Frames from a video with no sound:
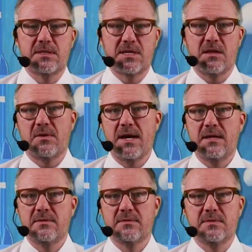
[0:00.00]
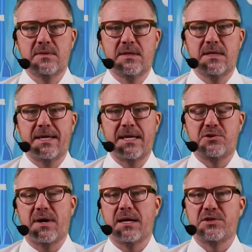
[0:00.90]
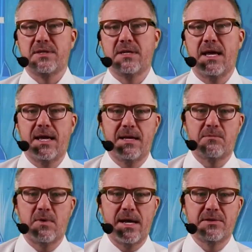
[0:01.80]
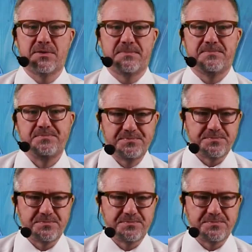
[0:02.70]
accelerate, gain traction, and raise.